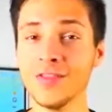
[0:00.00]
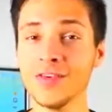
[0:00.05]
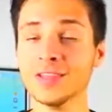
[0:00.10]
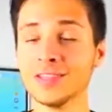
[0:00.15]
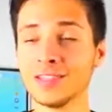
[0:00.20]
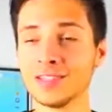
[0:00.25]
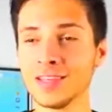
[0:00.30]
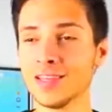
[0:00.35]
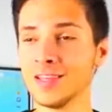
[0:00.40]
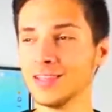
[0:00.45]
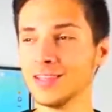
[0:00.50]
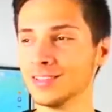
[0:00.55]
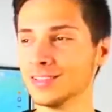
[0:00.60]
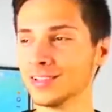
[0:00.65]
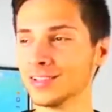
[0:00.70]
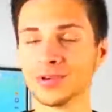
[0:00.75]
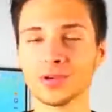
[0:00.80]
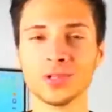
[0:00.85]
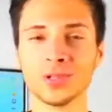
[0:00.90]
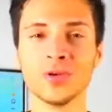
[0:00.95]
This thing
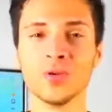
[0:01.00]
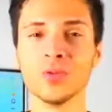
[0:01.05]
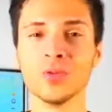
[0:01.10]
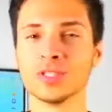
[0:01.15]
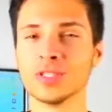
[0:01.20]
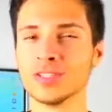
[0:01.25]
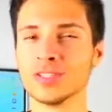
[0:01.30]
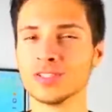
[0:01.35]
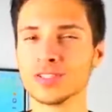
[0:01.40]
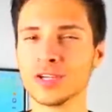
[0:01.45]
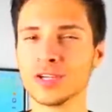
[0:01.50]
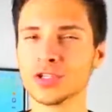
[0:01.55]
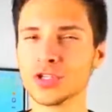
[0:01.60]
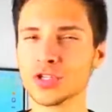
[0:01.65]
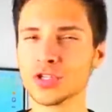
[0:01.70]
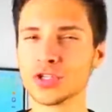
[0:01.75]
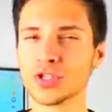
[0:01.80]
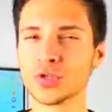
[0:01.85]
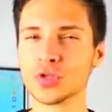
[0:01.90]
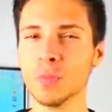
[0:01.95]
literally was in such
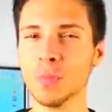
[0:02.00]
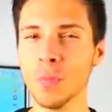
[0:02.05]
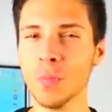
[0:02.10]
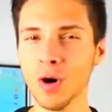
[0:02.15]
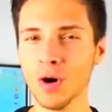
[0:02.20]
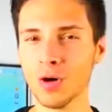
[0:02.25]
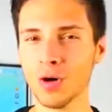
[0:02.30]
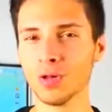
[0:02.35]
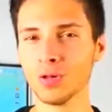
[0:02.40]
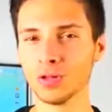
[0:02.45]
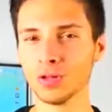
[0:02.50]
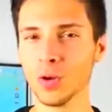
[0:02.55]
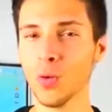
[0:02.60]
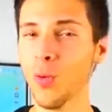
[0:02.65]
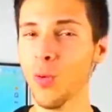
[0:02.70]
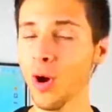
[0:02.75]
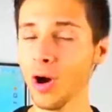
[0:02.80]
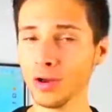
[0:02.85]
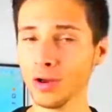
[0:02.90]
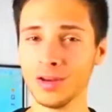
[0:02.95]
small
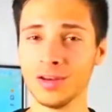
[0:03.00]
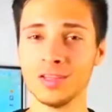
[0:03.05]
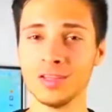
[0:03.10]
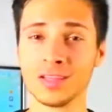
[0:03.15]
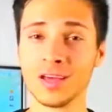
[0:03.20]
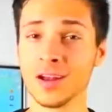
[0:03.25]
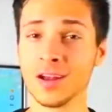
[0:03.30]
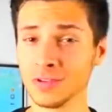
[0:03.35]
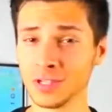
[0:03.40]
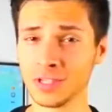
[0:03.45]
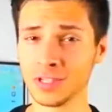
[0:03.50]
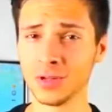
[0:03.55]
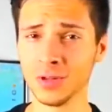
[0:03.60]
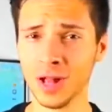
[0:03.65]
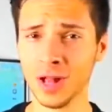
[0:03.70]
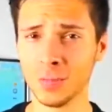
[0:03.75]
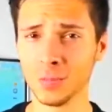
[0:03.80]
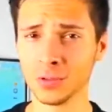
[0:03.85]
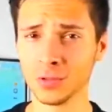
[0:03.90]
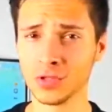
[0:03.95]
quantities at every
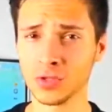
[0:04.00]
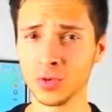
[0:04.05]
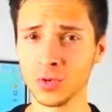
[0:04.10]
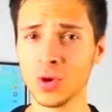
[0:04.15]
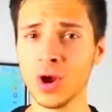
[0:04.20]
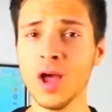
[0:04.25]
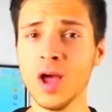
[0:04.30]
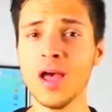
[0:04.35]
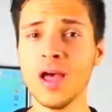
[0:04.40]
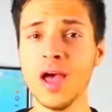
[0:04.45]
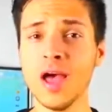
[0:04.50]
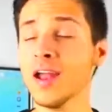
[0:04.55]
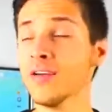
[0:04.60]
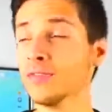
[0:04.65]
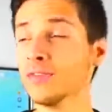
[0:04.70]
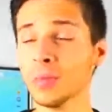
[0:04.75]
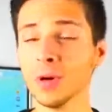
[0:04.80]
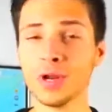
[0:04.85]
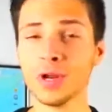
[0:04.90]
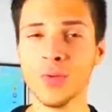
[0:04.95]
single Apple store, and
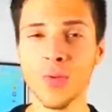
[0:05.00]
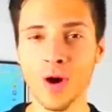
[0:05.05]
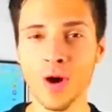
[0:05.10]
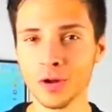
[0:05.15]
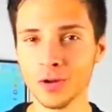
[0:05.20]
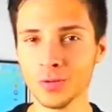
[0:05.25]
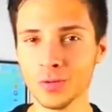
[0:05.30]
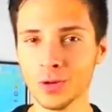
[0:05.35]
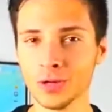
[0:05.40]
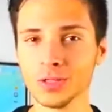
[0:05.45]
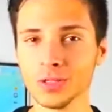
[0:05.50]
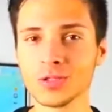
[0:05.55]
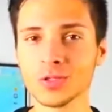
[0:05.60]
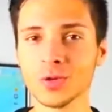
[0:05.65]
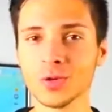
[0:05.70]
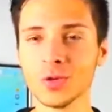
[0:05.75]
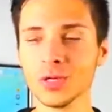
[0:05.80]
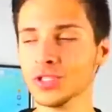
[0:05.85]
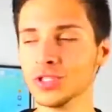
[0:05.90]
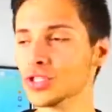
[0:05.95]
everybody wanted one,
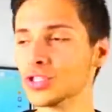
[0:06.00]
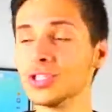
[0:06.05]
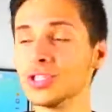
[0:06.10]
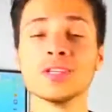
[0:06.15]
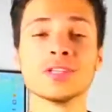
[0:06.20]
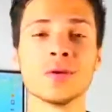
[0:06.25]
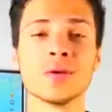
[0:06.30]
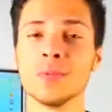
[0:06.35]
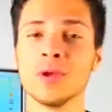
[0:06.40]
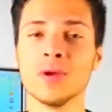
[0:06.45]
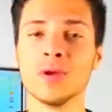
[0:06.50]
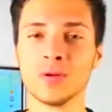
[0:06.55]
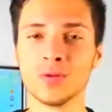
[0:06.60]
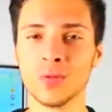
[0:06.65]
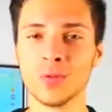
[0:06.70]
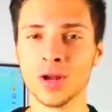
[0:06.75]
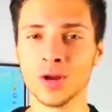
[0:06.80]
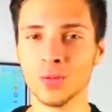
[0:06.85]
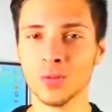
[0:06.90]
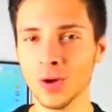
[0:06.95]
so it just disappeared
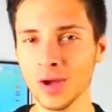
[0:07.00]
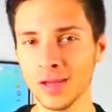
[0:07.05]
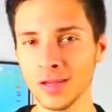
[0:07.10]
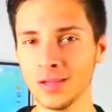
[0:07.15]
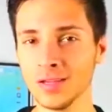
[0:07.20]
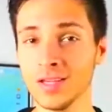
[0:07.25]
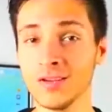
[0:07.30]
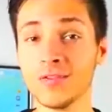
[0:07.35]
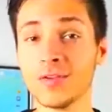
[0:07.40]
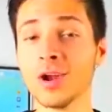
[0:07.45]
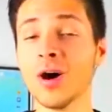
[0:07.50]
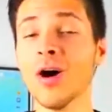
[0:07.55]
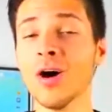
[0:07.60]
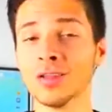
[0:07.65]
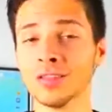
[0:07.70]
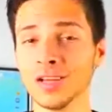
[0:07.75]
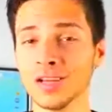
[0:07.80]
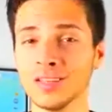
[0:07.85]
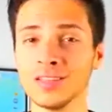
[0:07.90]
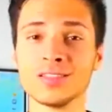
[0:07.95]
right away. Even
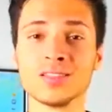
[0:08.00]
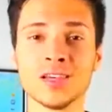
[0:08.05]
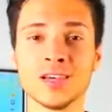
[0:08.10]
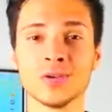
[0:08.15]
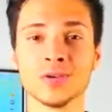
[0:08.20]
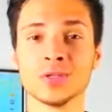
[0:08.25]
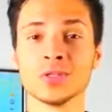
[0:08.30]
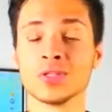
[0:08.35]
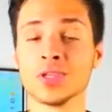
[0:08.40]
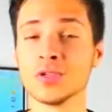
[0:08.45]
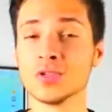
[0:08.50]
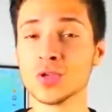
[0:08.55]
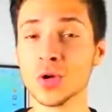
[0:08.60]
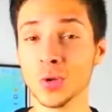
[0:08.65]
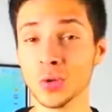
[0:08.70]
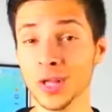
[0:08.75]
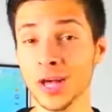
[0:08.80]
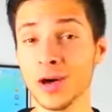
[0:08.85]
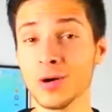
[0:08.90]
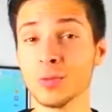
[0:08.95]
online sales, they
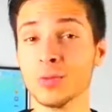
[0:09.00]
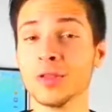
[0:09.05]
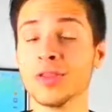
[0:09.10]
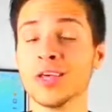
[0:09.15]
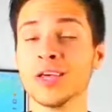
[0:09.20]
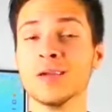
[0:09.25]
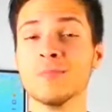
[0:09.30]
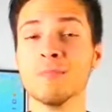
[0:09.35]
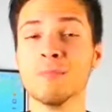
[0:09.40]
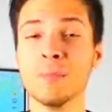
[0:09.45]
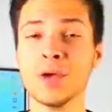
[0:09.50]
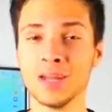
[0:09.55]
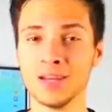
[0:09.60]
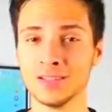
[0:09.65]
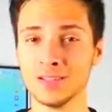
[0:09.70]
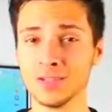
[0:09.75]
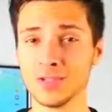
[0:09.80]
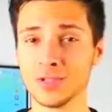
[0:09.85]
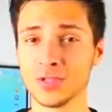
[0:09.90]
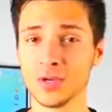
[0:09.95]
sold out within
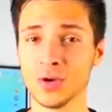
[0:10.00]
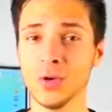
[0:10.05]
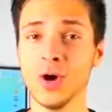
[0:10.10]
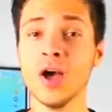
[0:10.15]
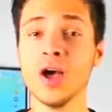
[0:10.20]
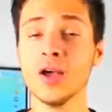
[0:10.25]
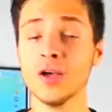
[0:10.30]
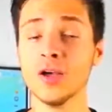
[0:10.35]
minutes. So